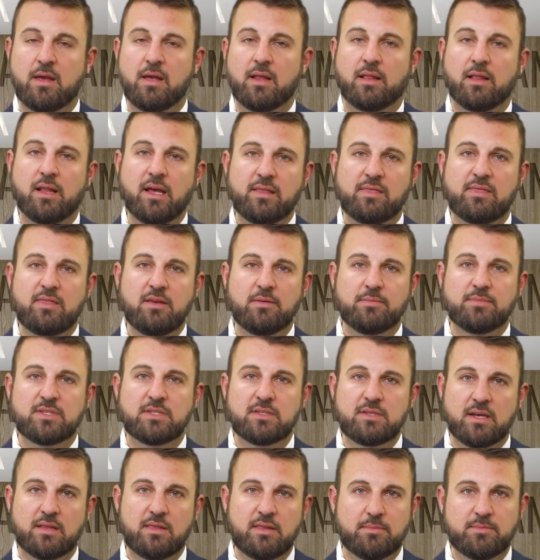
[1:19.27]
Let them
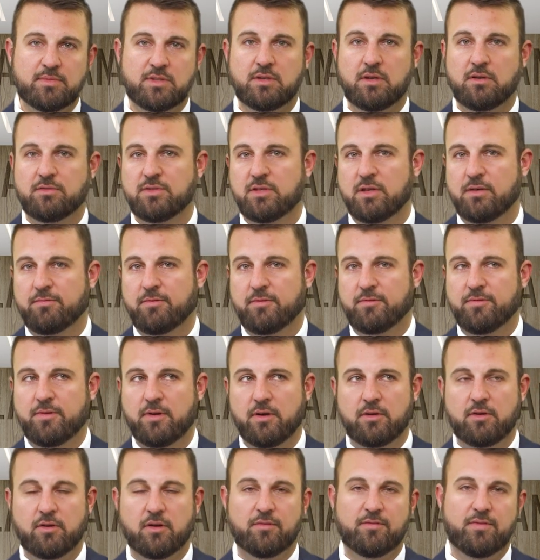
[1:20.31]
set themselves up for
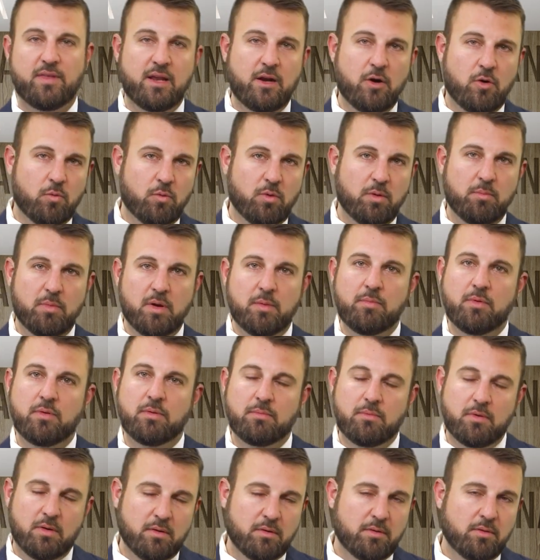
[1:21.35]
failure. If they don't
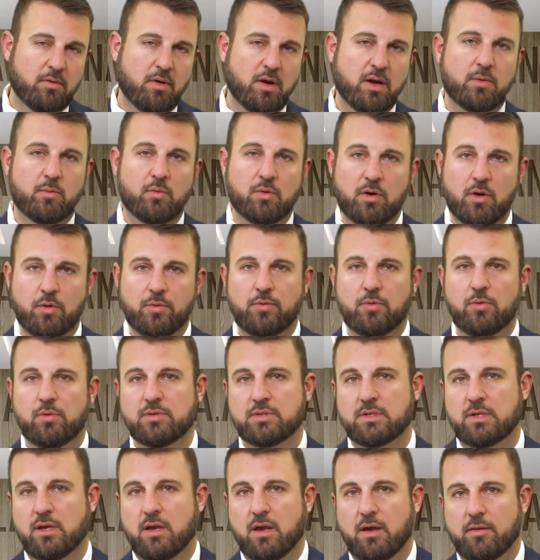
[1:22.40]
remember, great, we'll go through
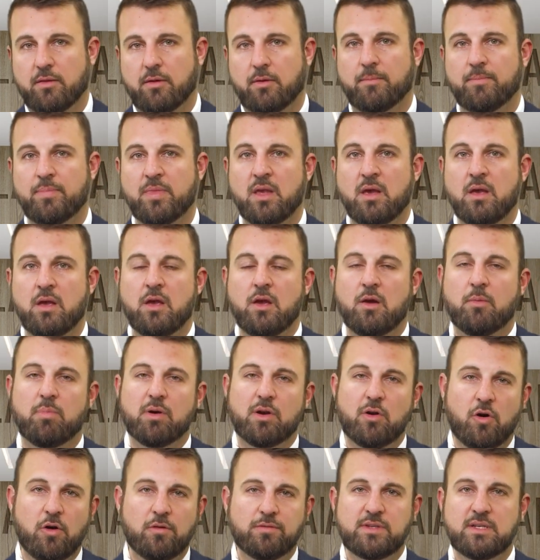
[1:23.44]
it together. But
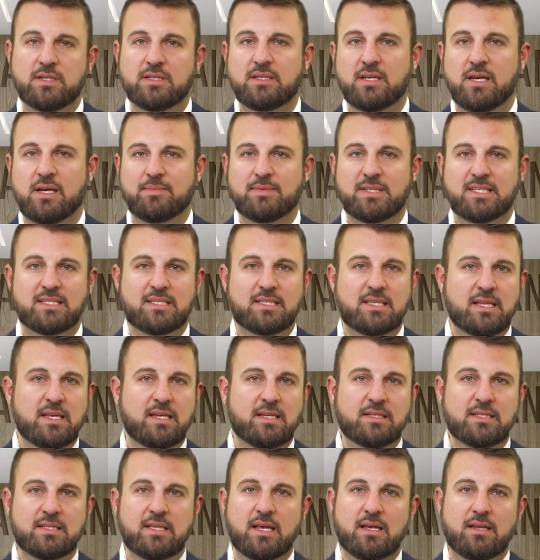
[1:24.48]
oftentimes it's
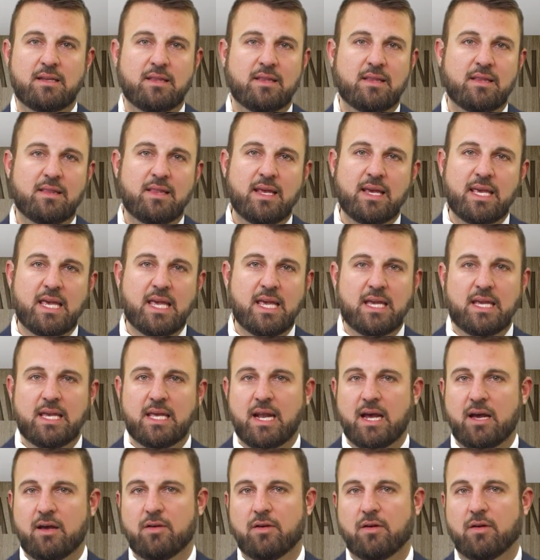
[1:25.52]
things that they can't get
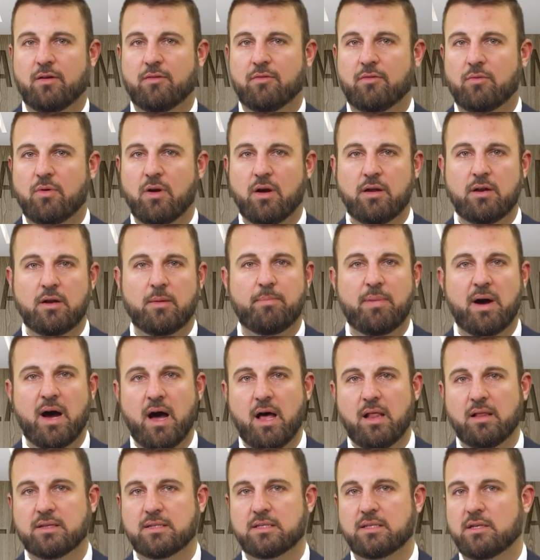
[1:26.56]
out of, right? A
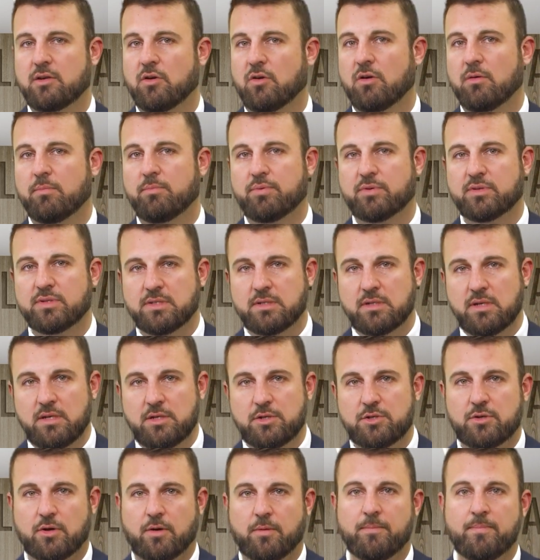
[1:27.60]
policy or a
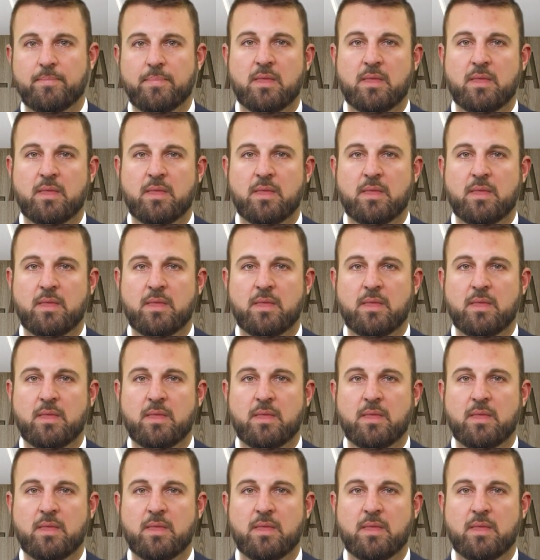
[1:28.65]
procedure.